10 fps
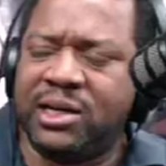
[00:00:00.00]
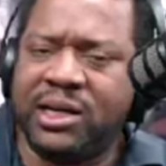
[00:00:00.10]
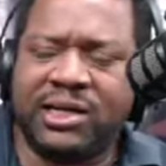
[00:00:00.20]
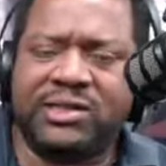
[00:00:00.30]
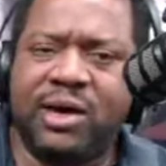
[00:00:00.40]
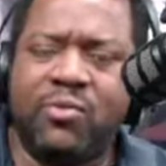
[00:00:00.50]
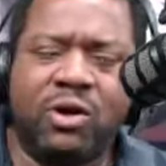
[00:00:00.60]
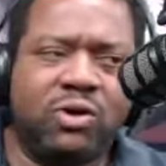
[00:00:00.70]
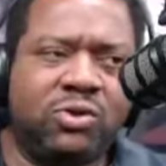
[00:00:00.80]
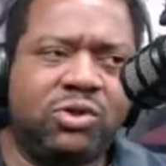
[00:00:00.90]
as someone
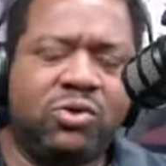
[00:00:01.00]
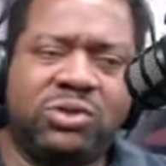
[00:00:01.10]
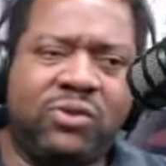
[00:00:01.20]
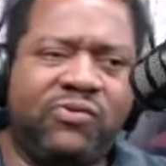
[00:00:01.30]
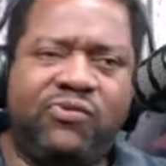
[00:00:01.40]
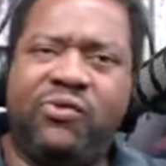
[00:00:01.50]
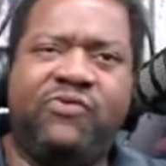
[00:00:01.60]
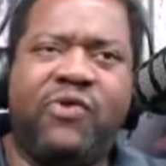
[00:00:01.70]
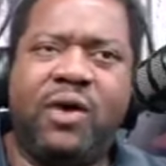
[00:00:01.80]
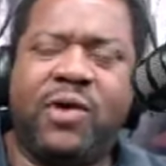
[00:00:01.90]
who's who's
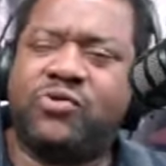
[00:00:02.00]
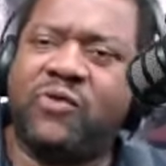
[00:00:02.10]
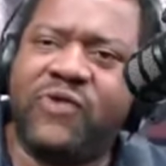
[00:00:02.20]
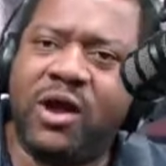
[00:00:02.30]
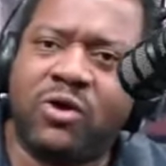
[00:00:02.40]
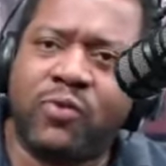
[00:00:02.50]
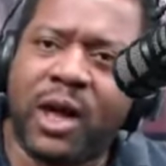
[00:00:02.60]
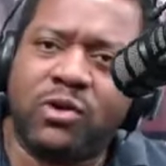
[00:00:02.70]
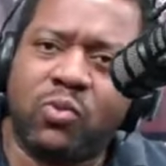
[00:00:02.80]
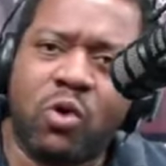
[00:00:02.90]
very much revered around
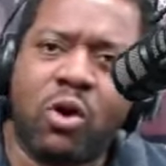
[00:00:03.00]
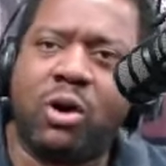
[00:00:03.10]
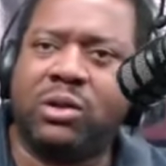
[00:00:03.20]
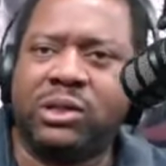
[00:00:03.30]
the world.